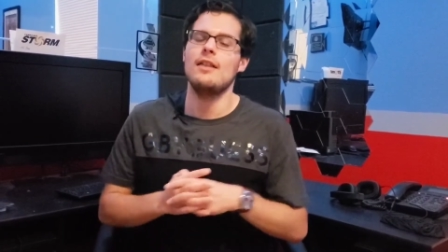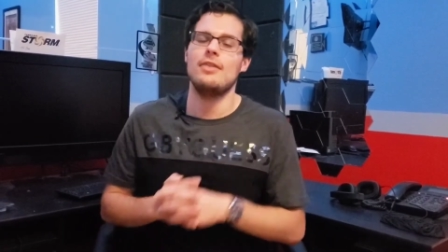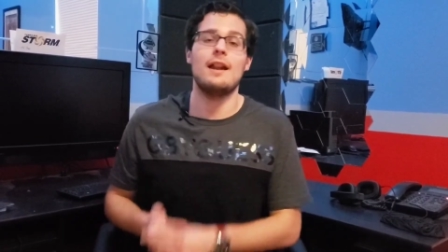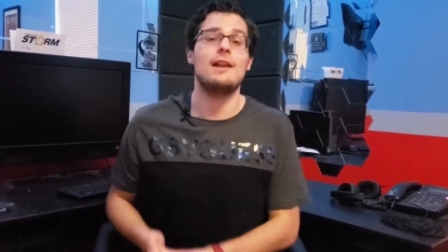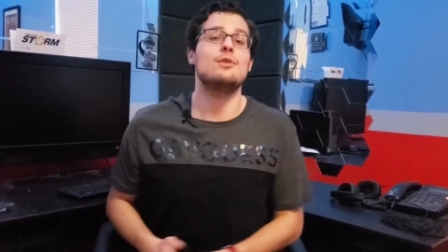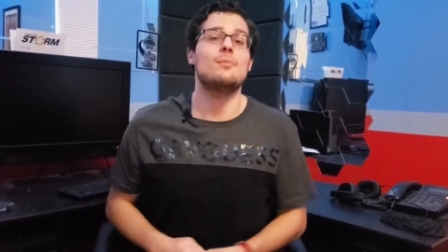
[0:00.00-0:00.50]

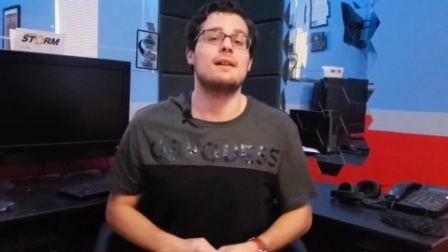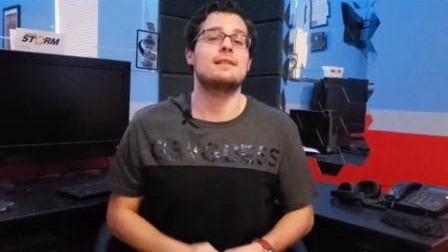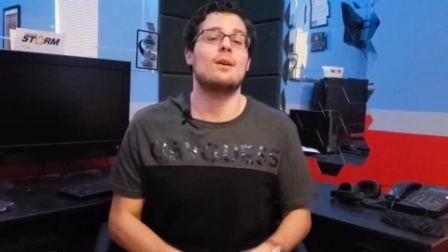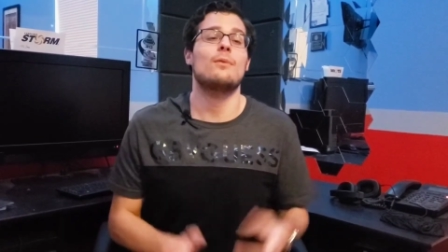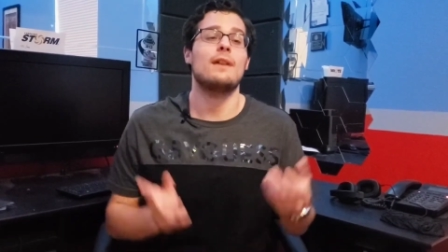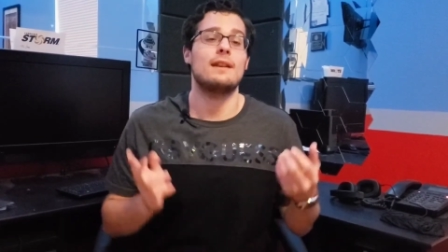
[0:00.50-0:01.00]
that I do
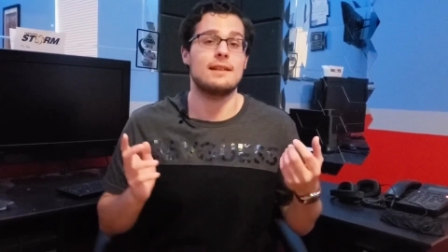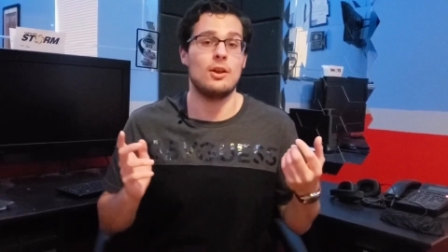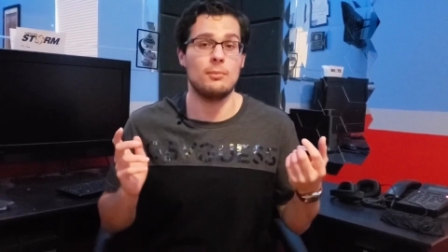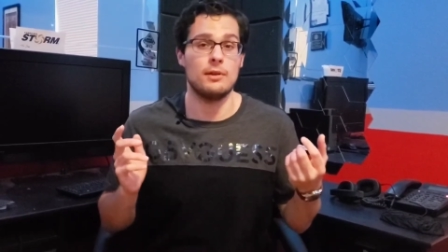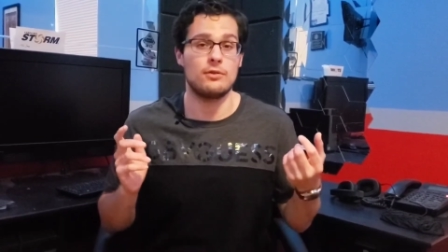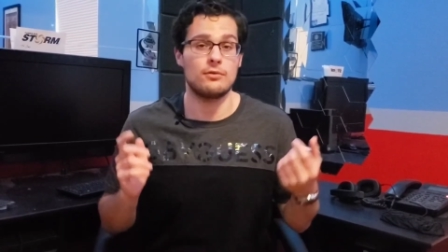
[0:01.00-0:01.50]
myself, that has
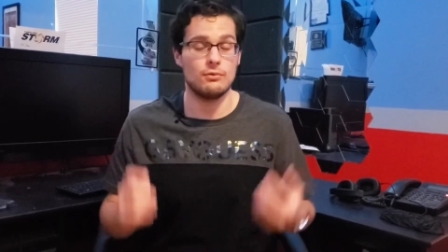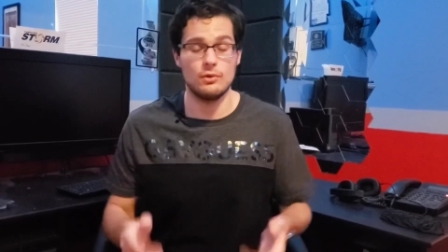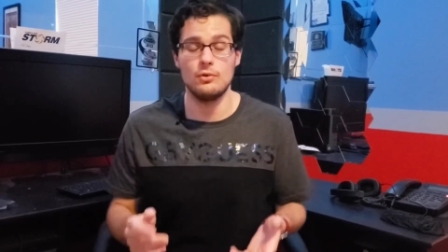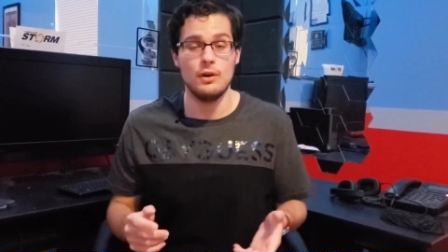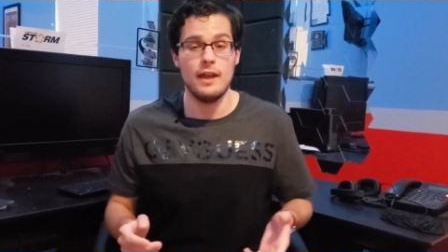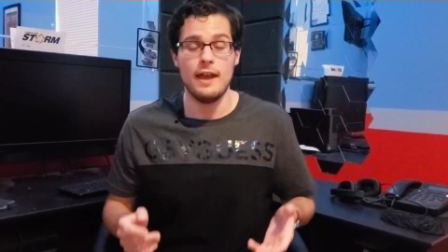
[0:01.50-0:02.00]
helped me
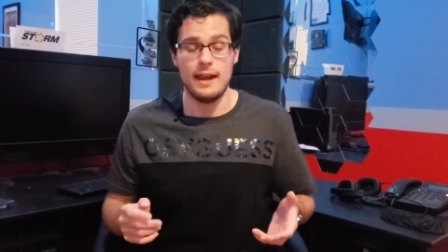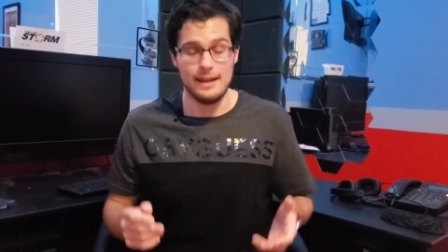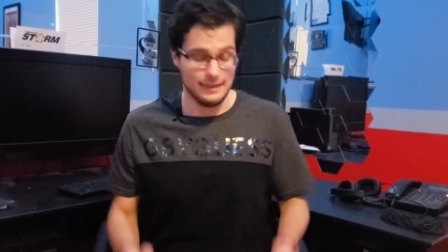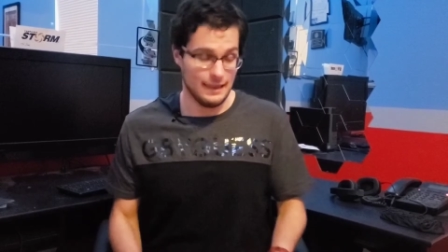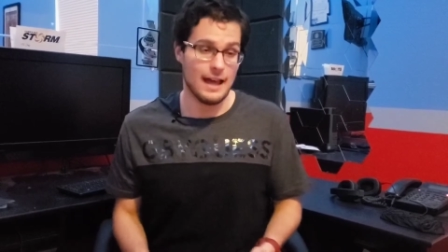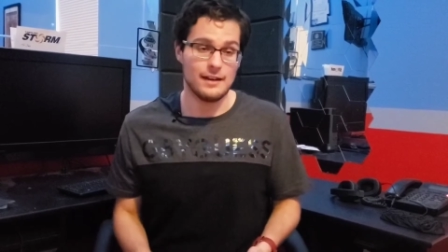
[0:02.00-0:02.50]
through
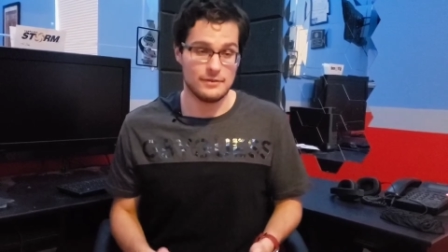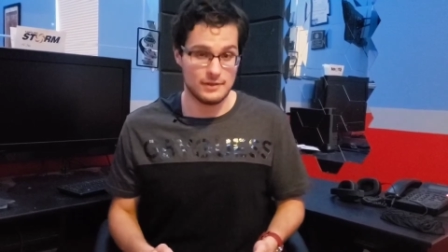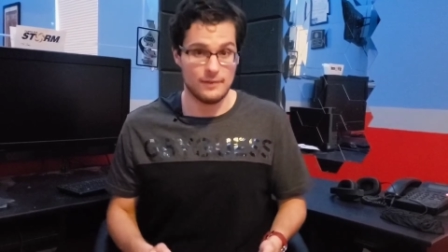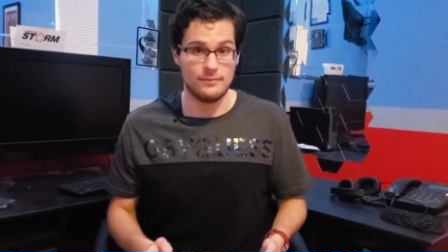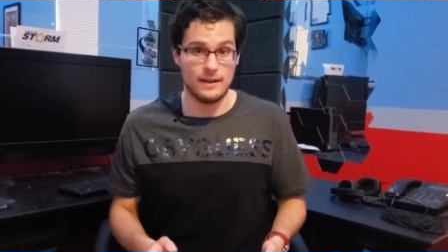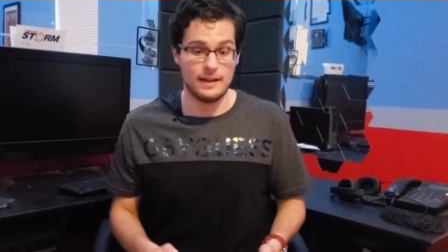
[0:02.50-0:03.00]
a lot of
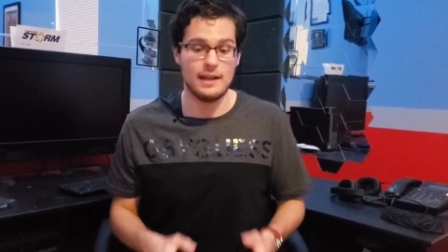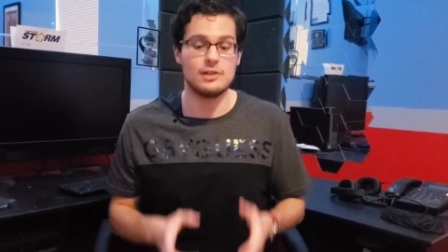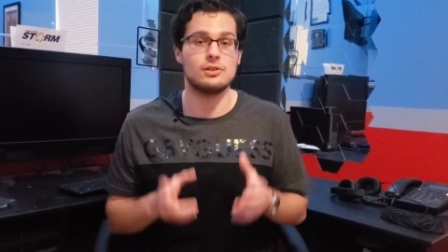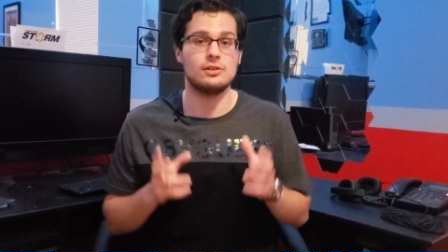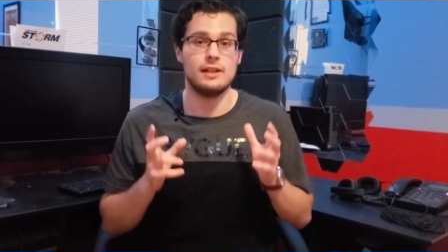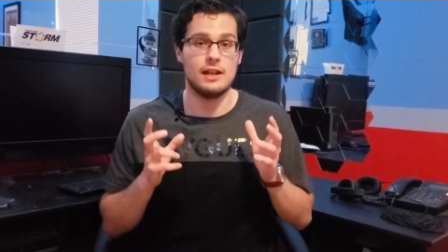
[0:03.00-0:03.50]
stuff
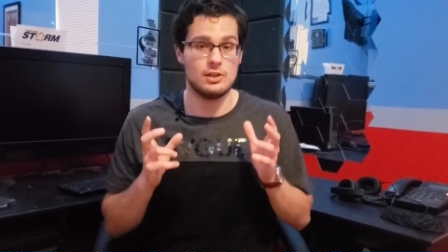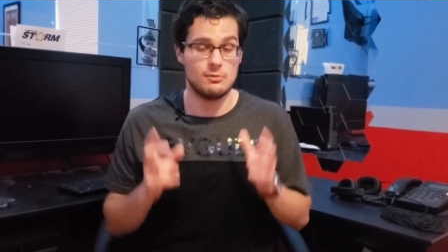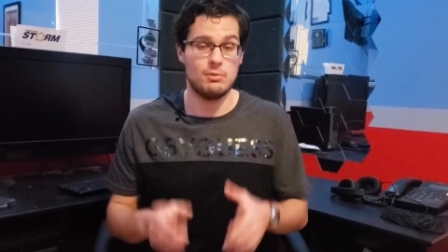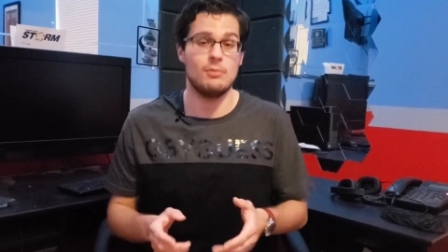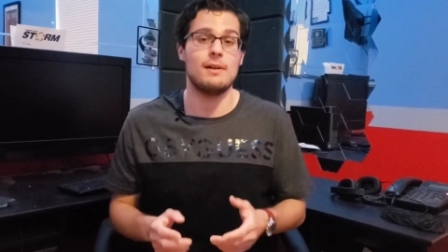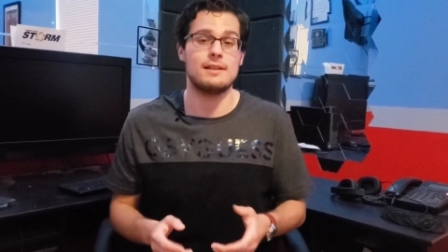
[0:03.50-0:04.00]
financially and
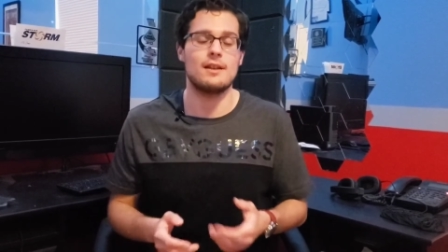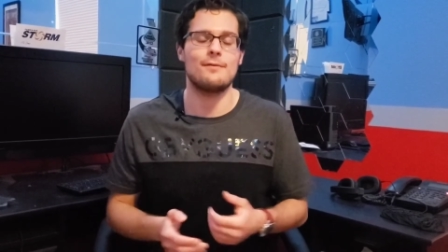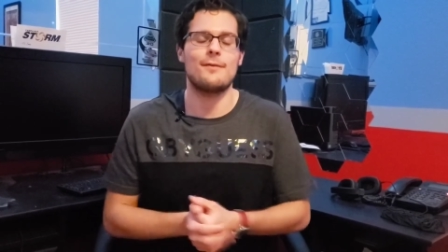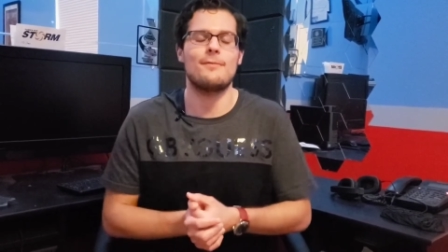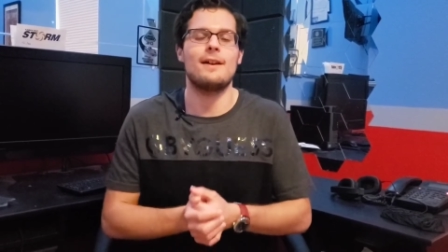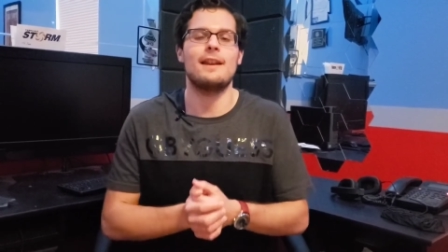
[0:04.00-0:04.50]
just build
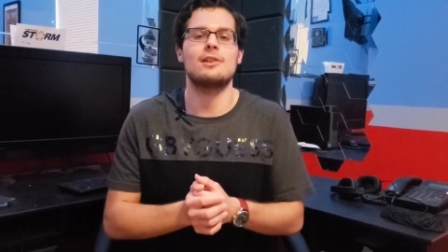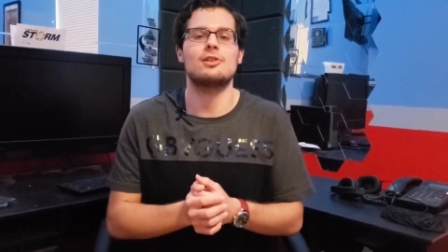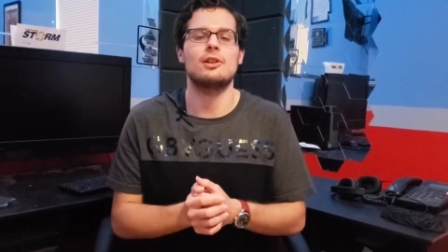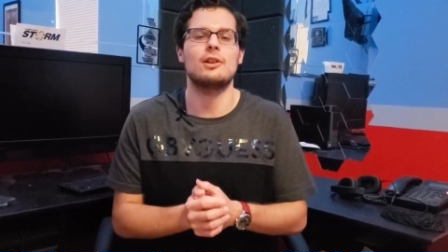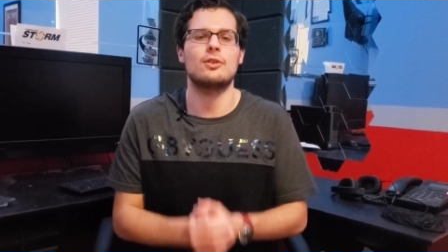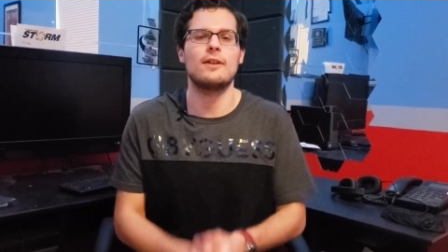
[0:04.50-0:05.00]
myself up
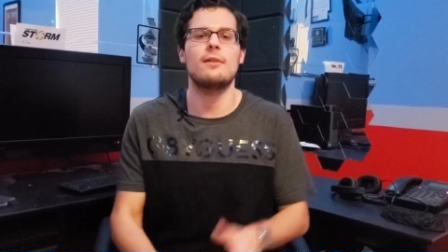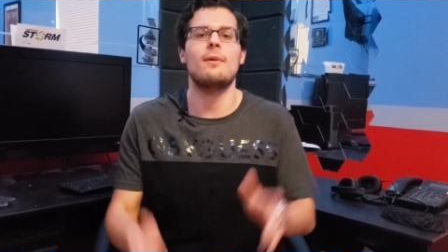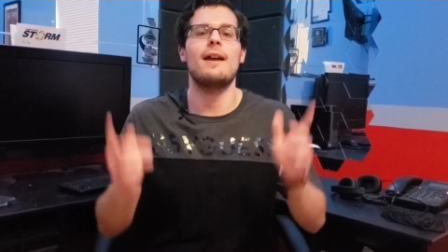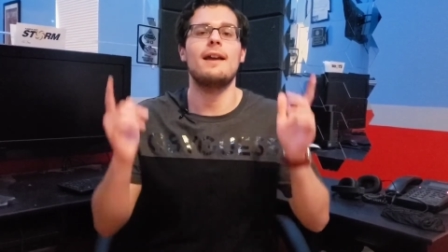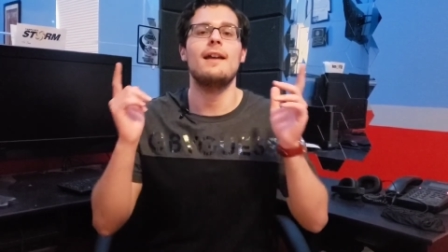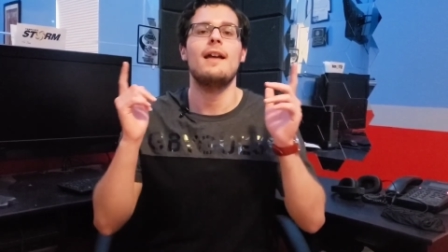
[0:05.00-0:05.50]
financially in a great
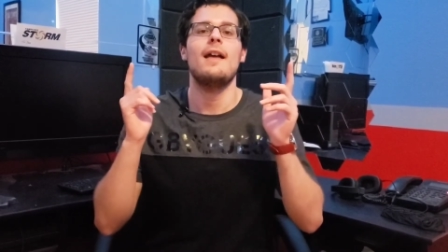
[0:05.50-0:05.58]
way